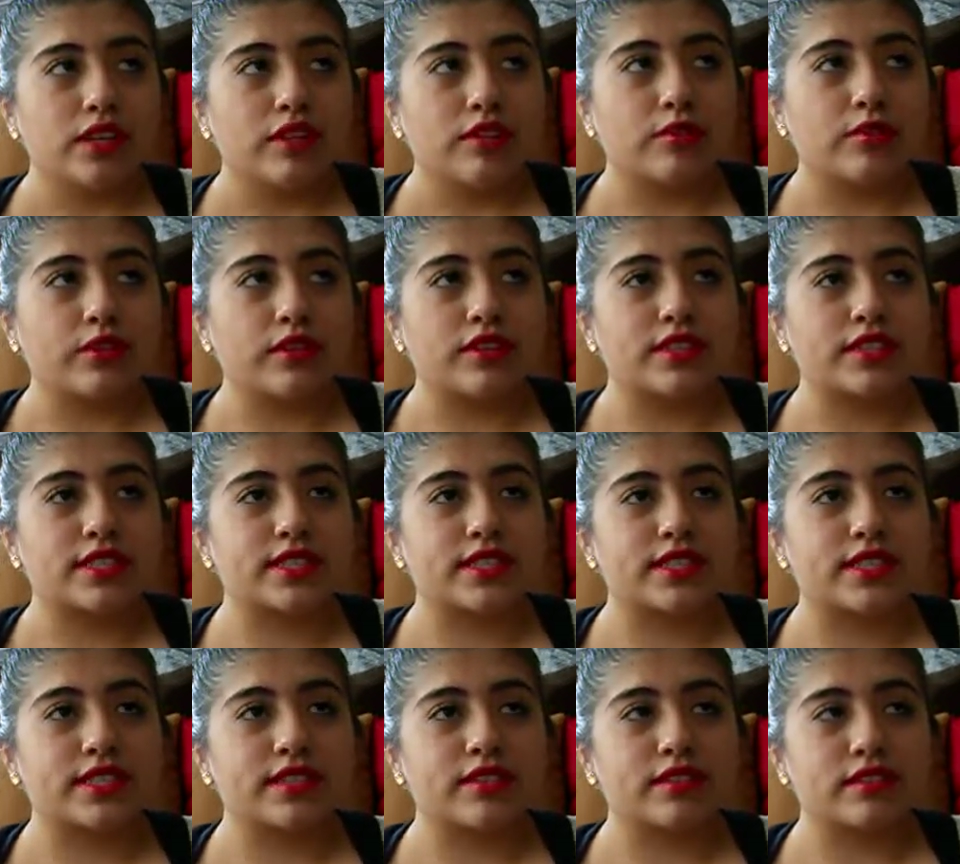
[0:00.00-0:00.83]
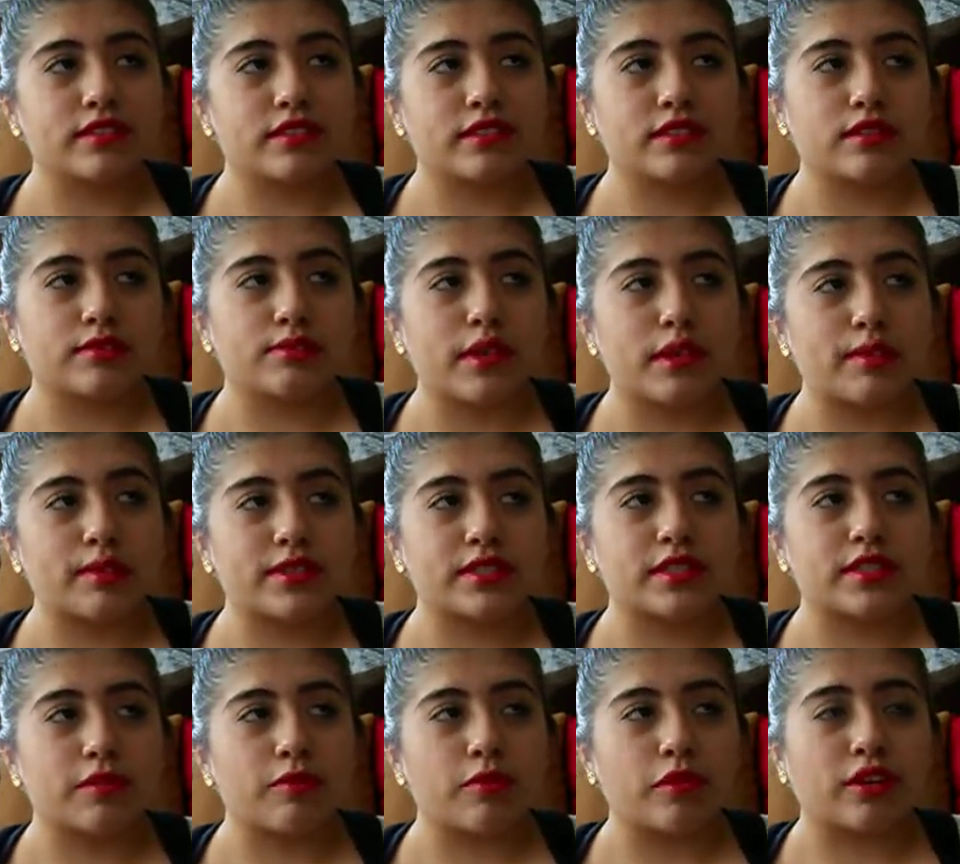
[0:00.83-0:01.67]
when there's maybe
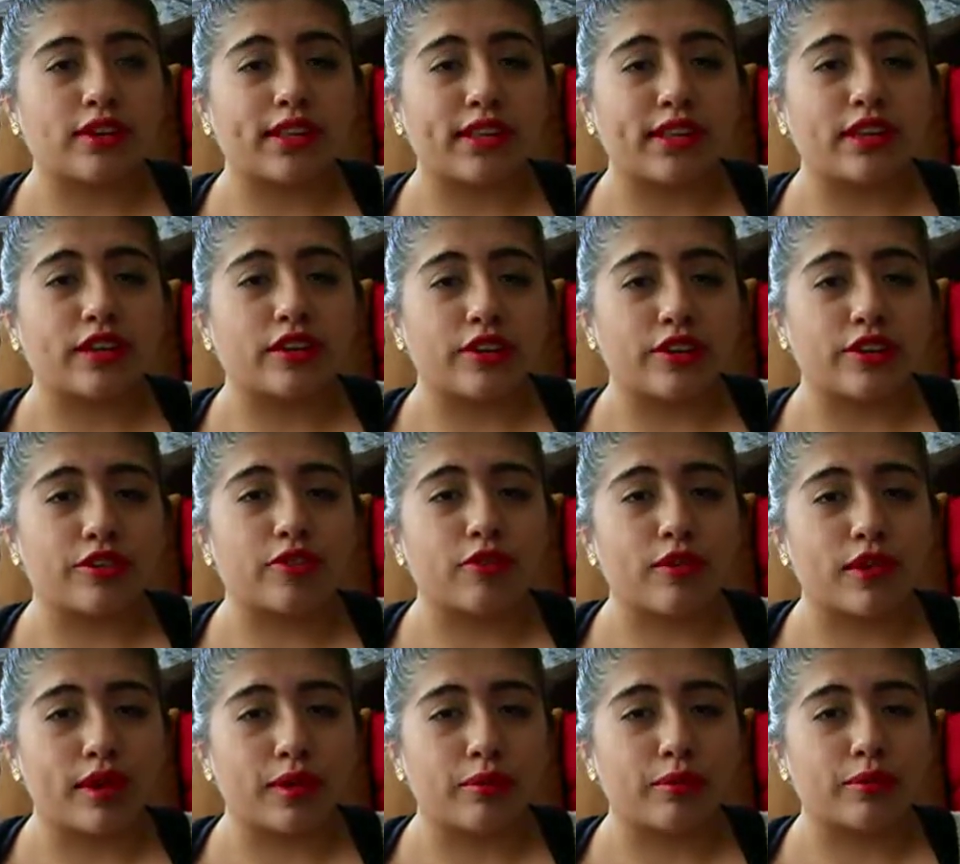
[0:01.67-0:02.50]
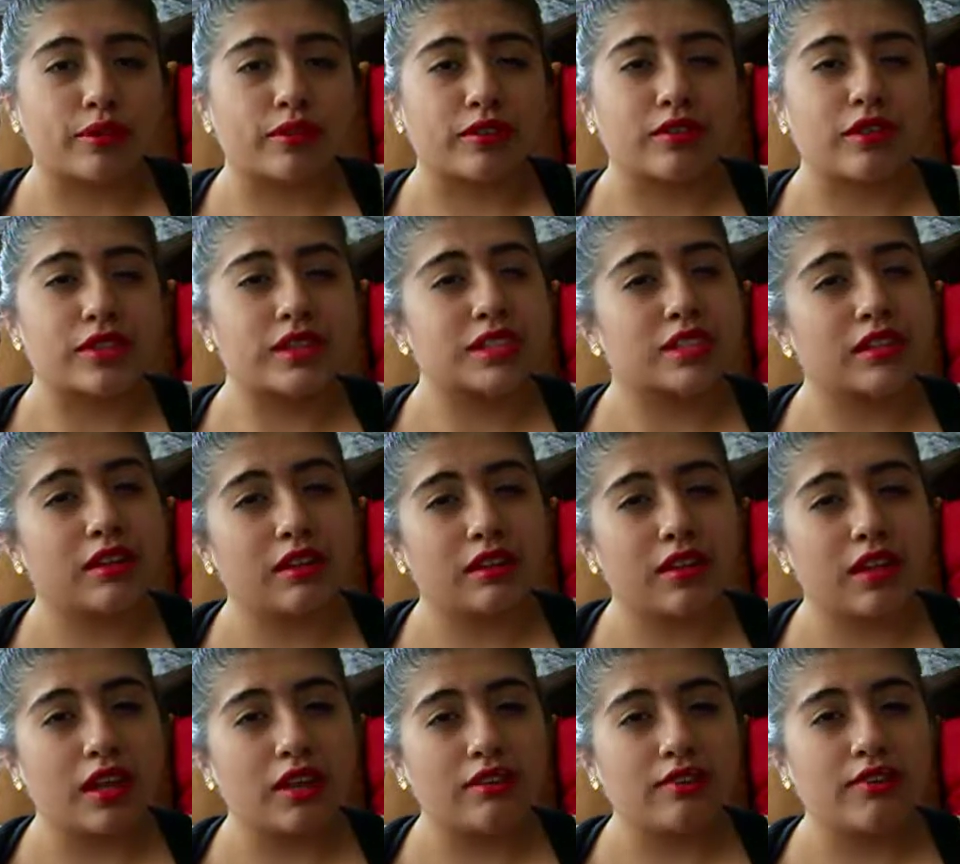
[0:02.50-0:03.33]
somewhere like in her crib where there isn't a
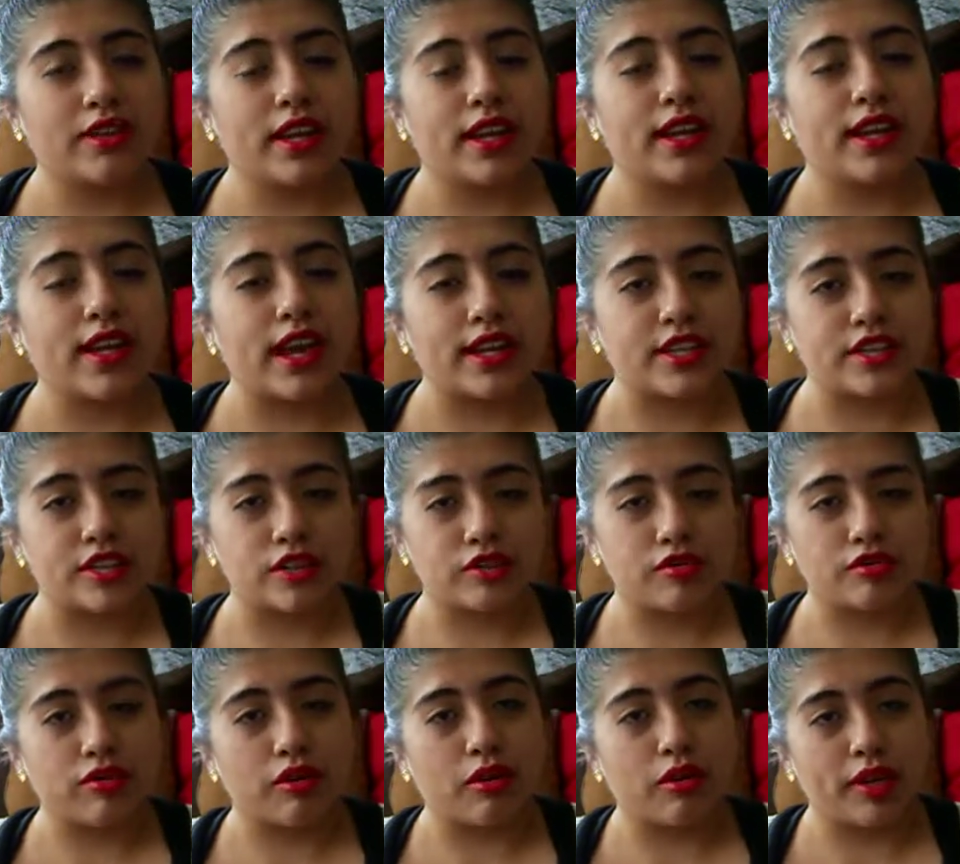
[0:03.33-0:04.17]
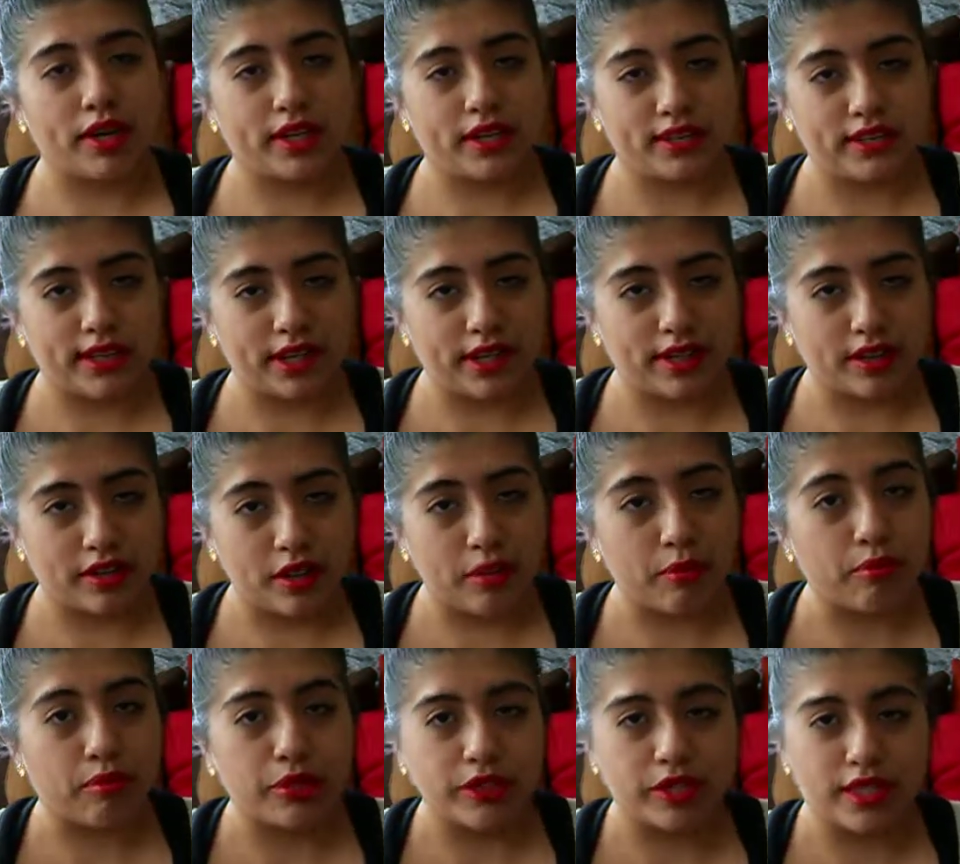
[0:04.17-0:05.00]
lot of light, I do go ahead and edit
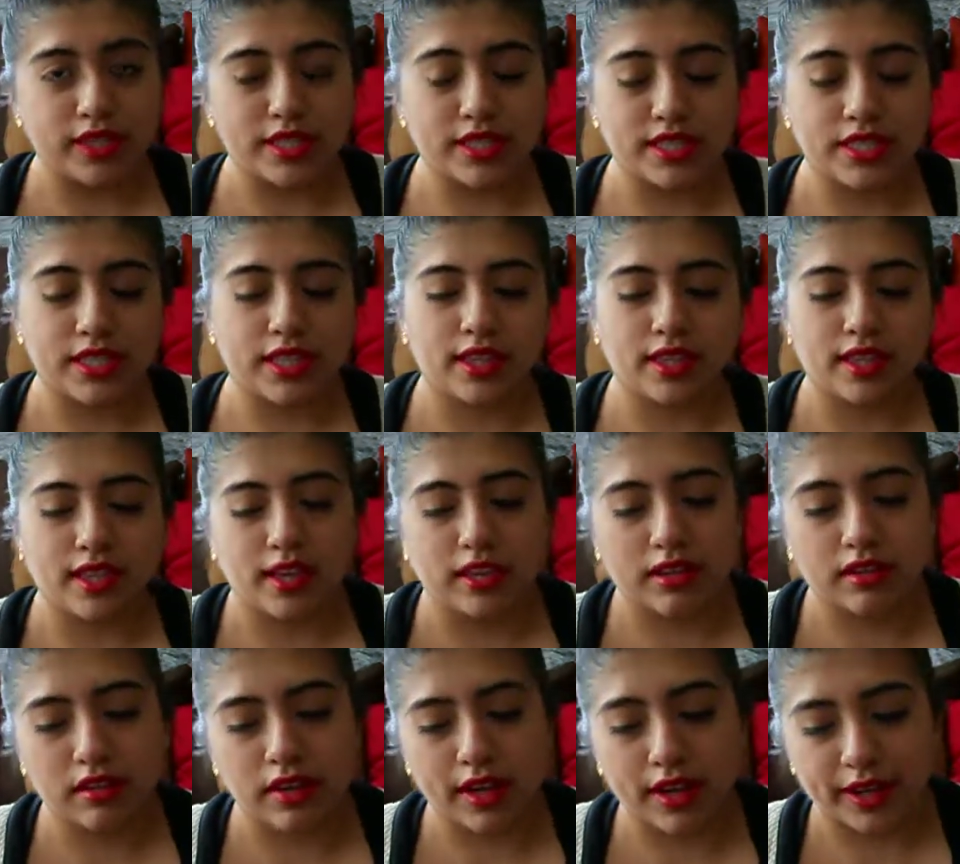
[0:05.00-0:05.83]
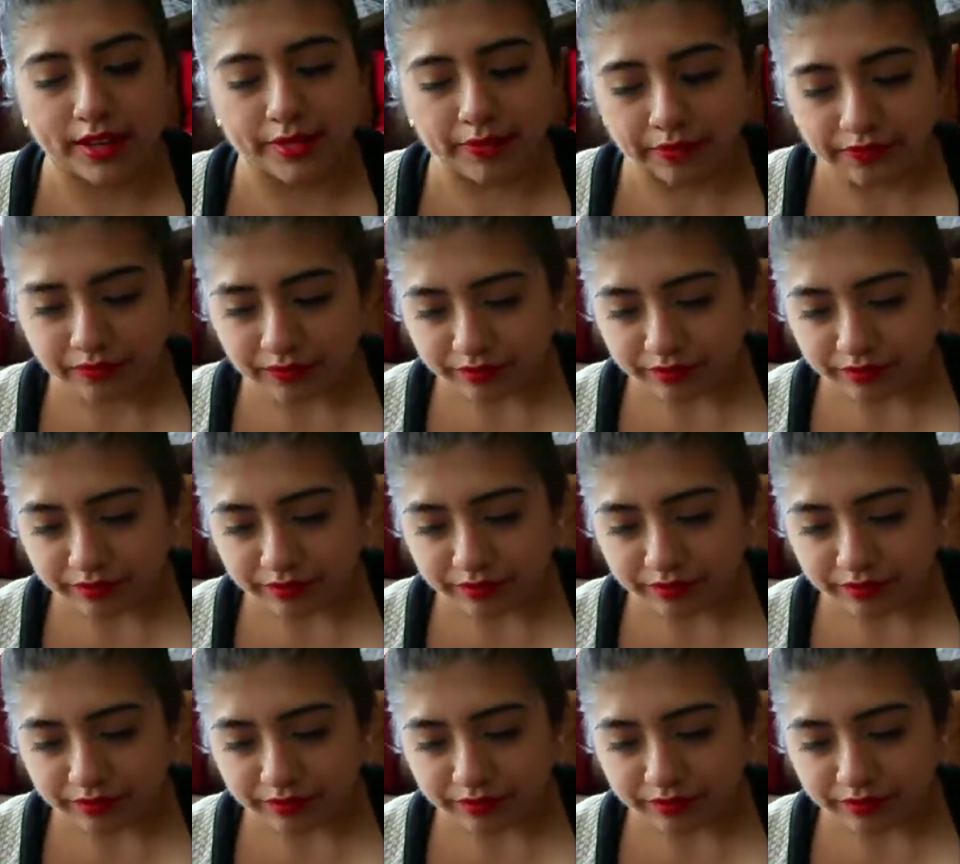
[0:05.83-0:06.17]
and put in synthetic light